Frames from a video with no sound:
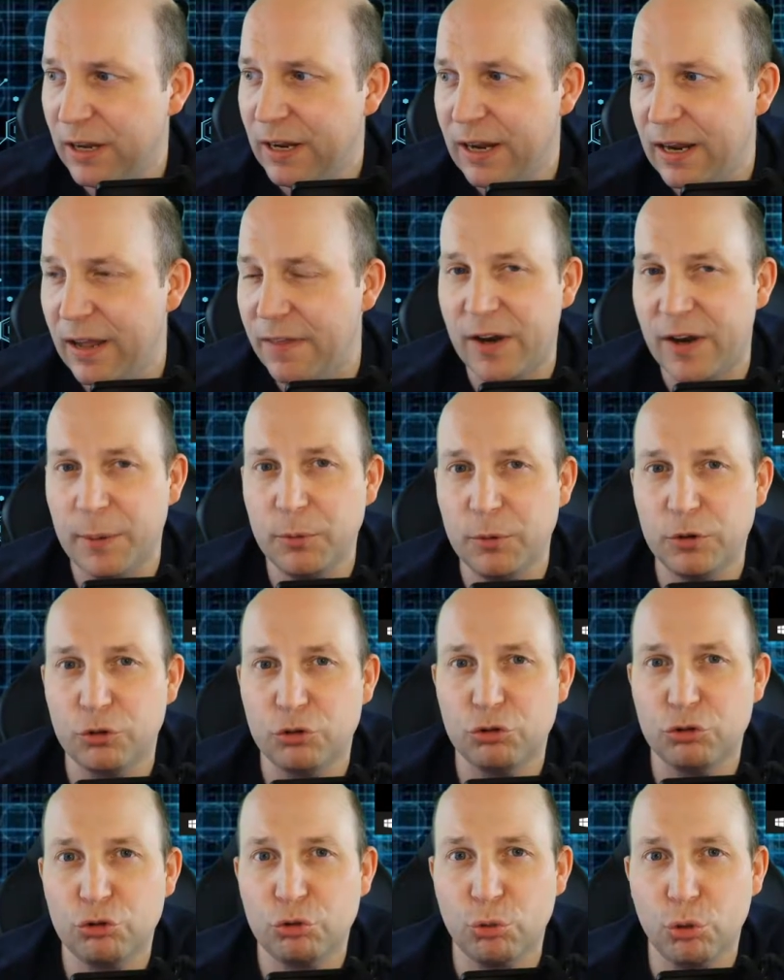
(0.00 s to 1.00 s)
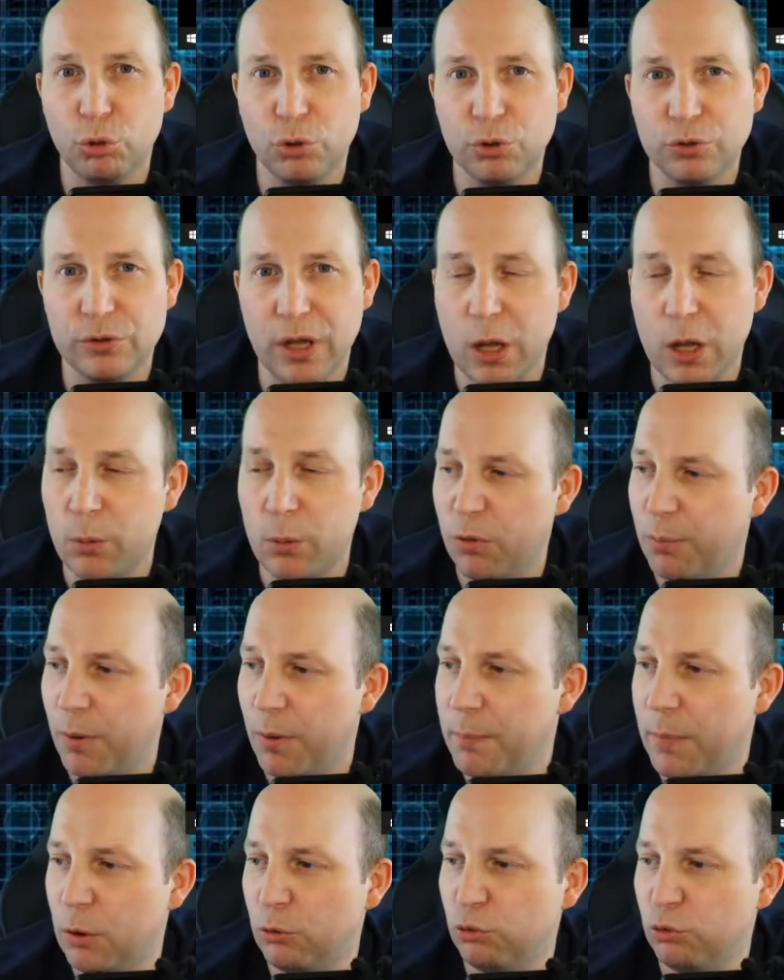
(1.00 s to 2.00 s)
And then I'm going to scroll down with my
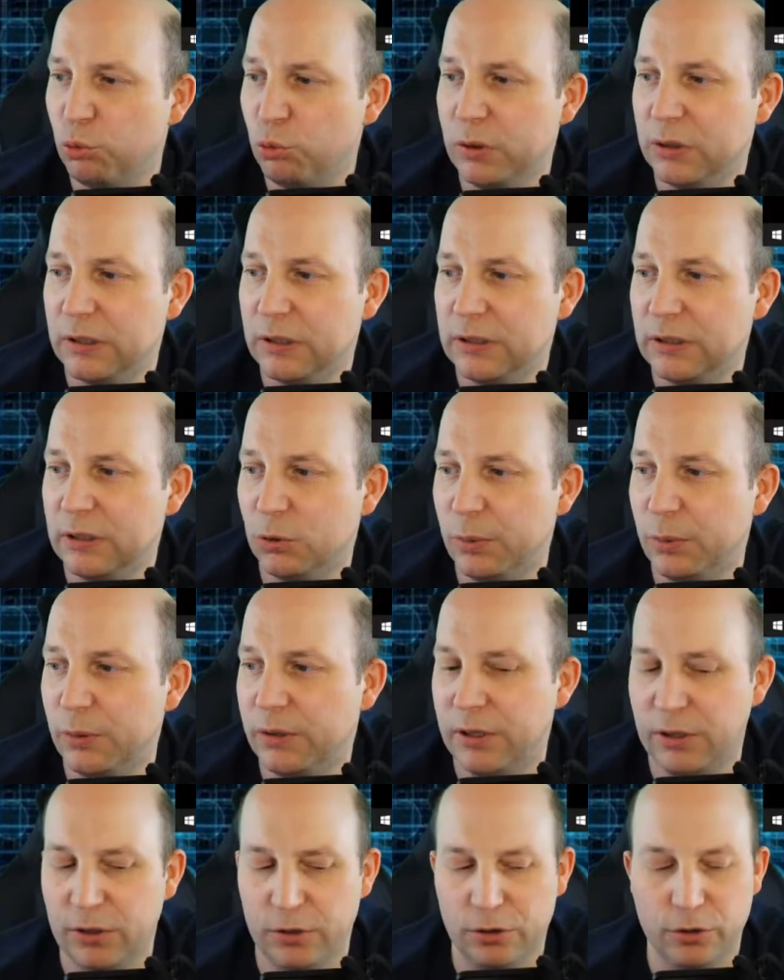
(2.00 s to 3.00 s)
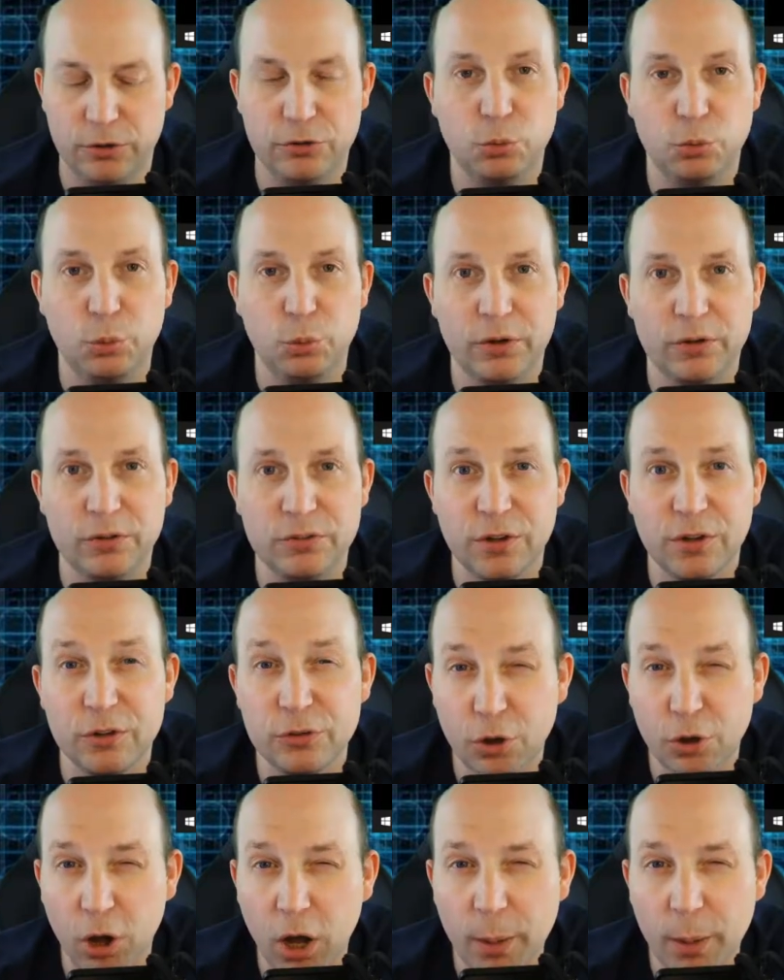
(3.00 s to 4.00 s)
mouse wheel a little bit here to where it says
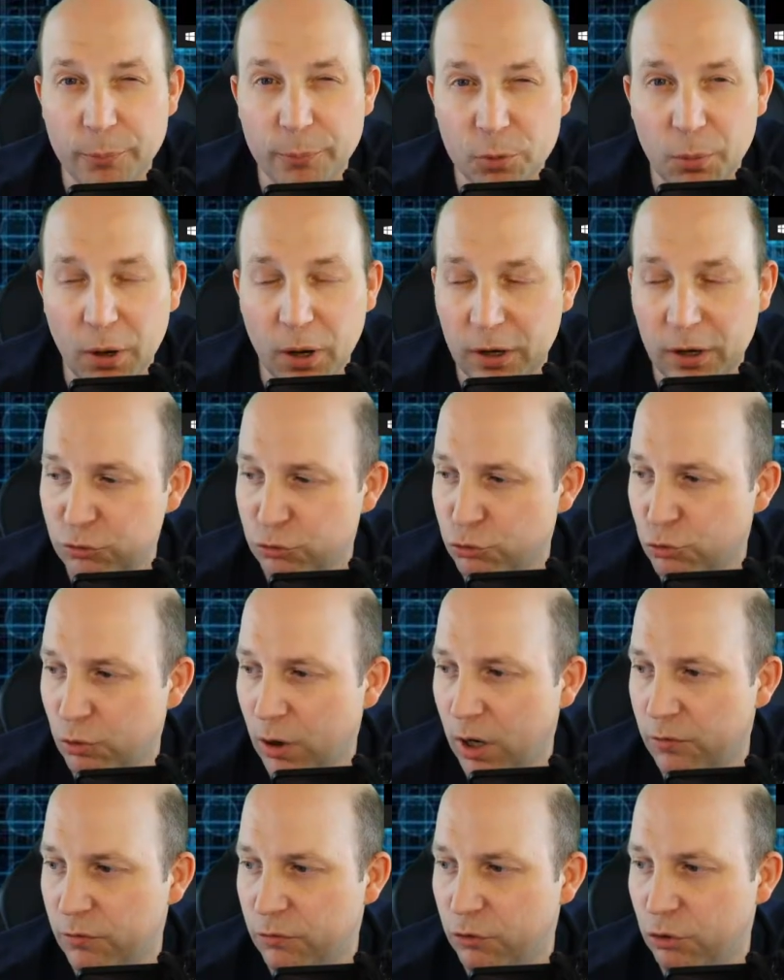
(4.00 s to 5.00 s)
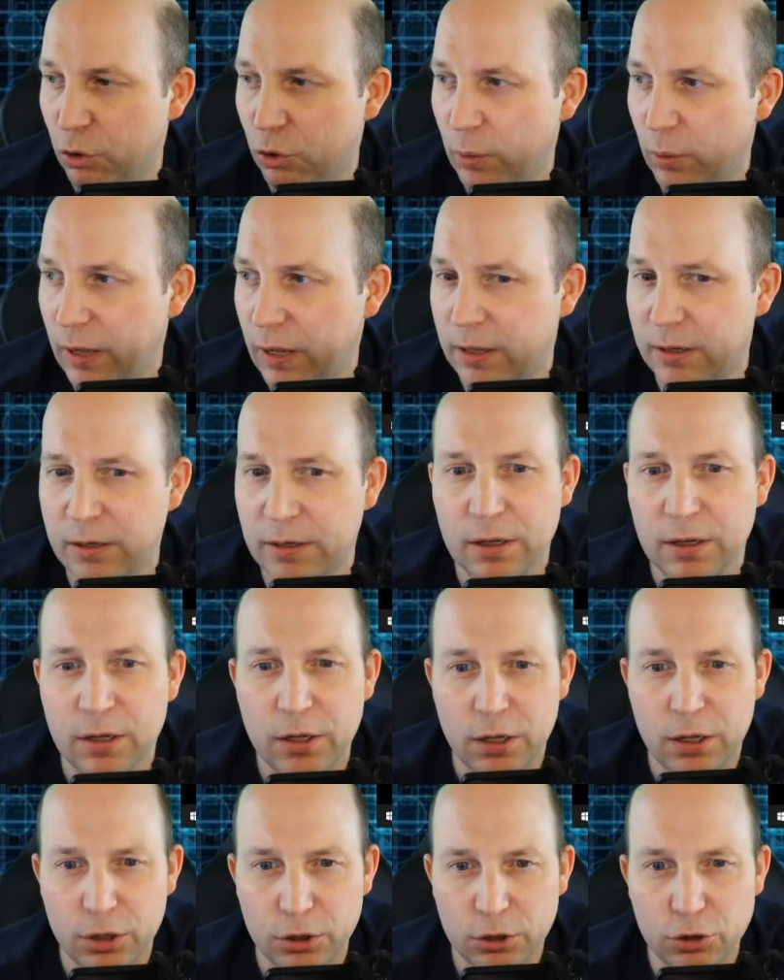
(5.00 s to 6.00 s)
optimize drives. Go ahead,
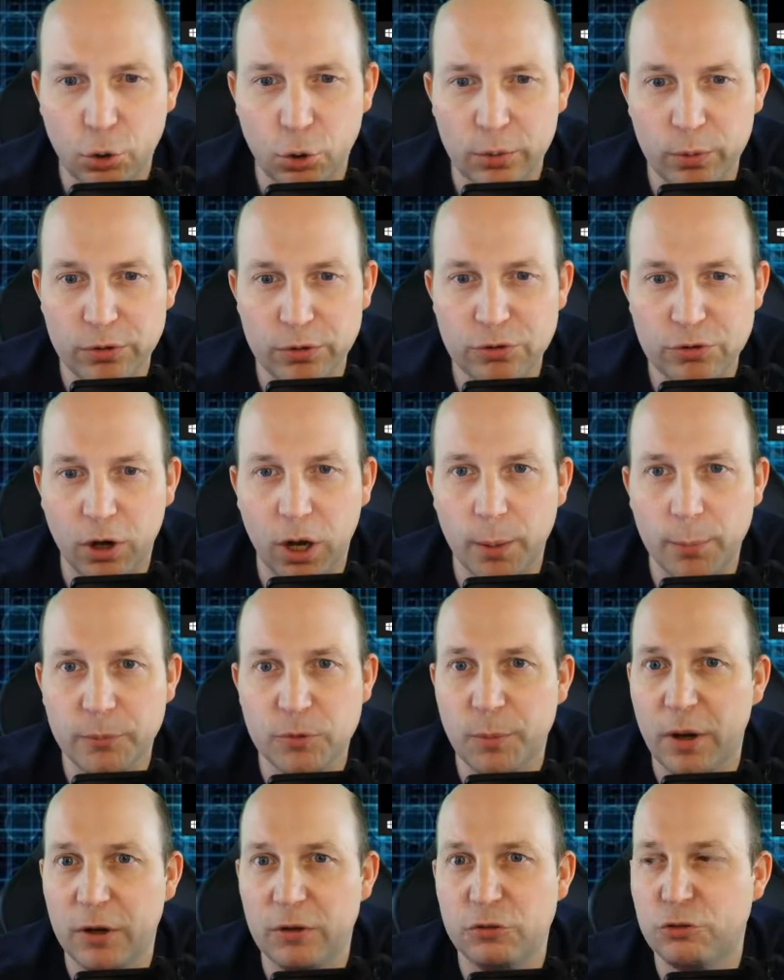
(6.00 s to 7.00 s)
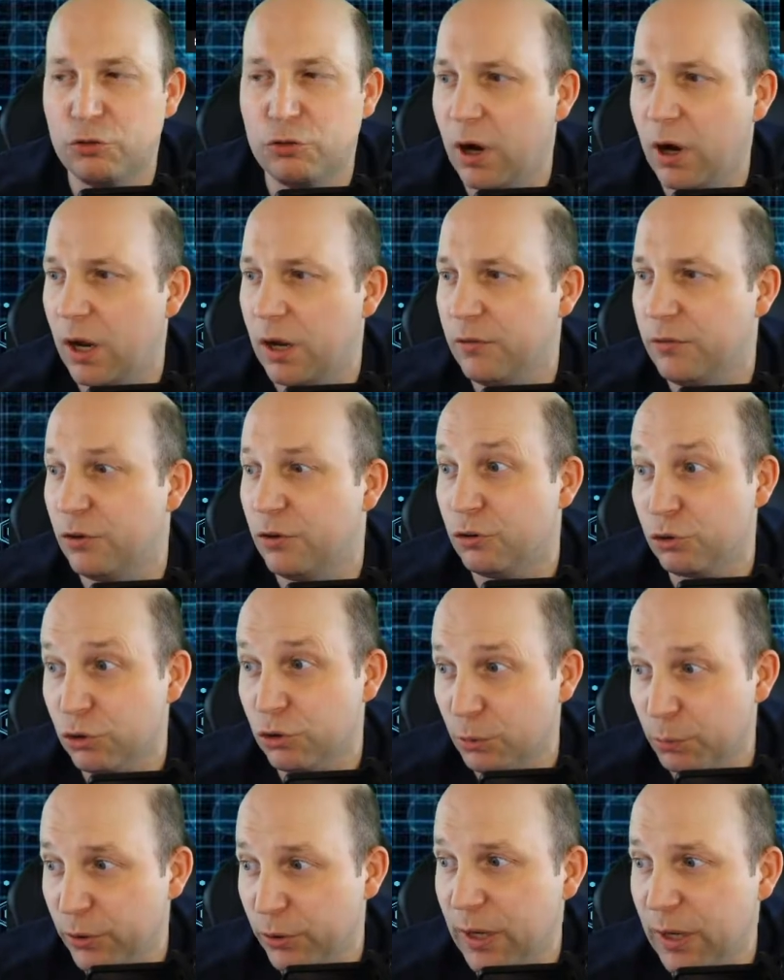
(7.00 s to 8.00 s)
go into optimize drives, and it's going to
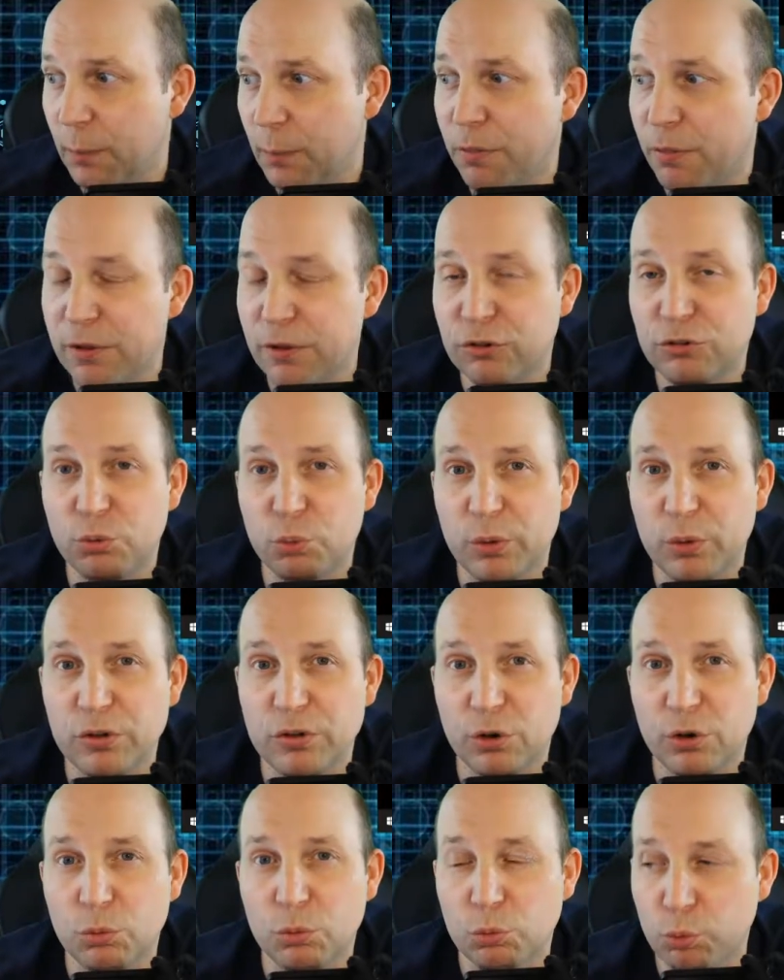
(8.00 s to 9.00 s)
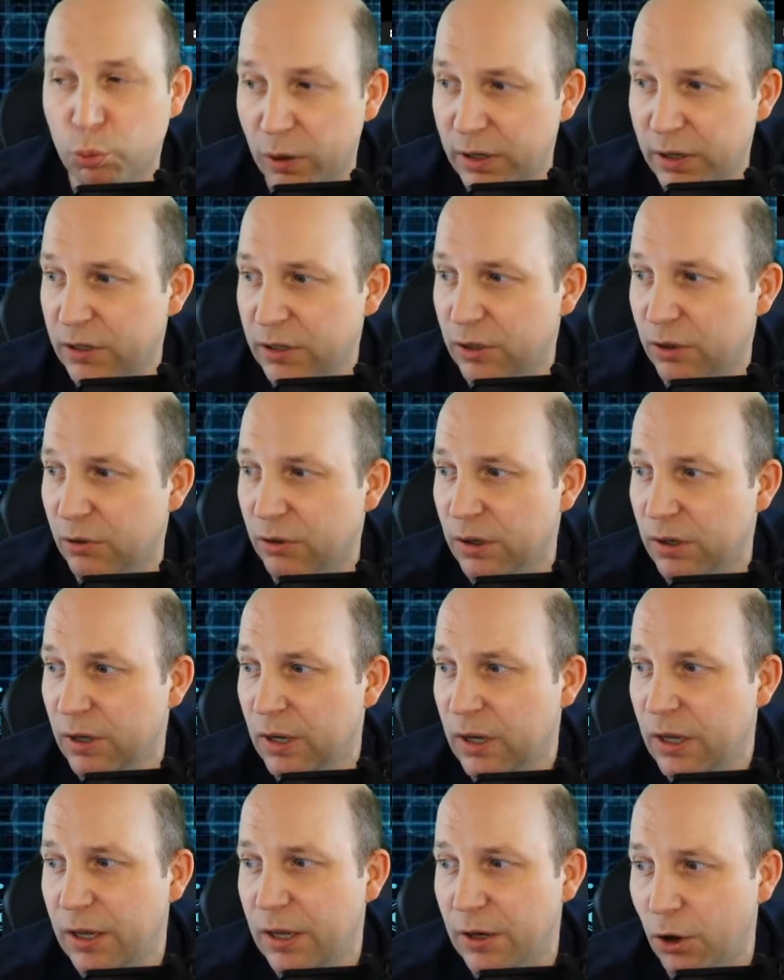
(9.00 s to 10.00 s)
bring up this window right here.
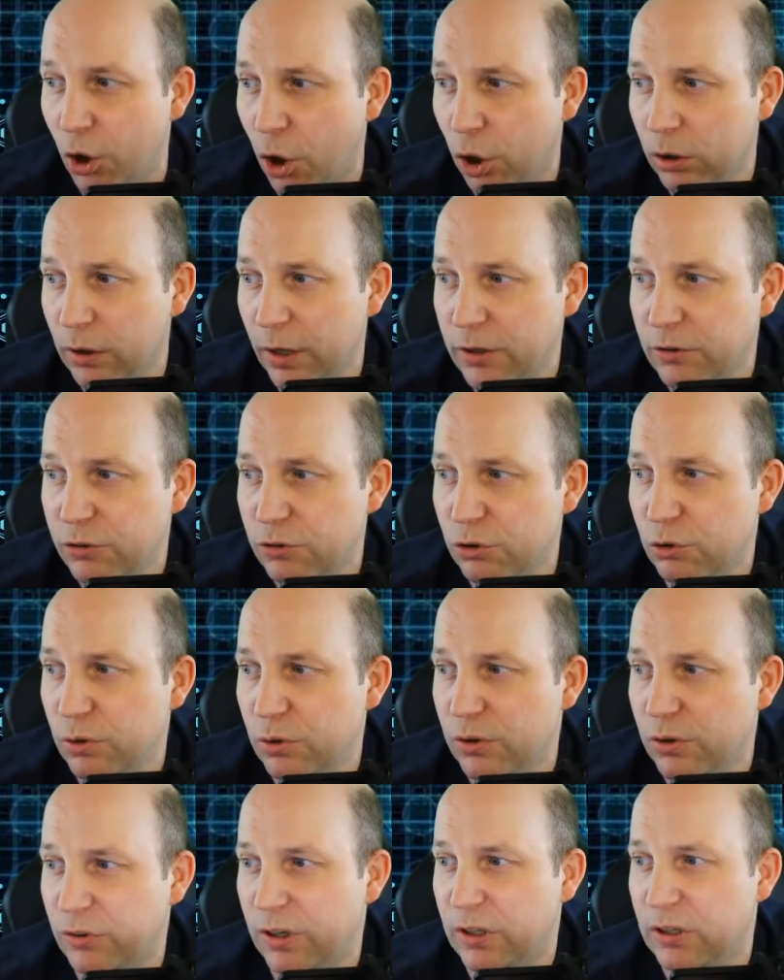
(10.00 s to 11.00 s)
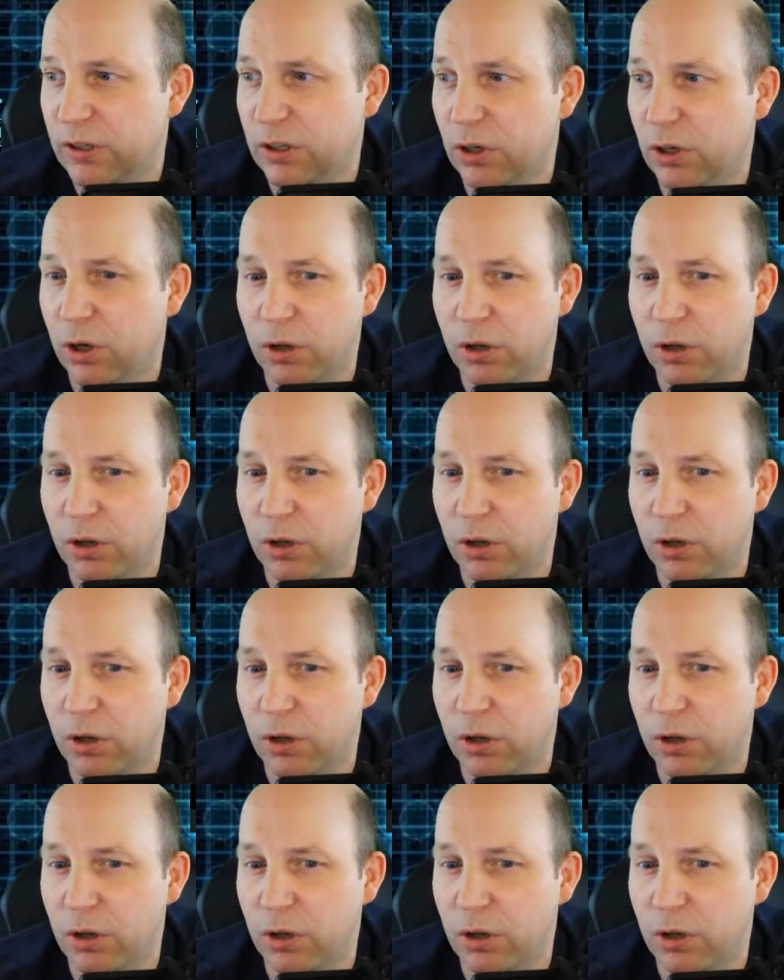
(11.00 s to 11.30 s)
And all I do is I click on the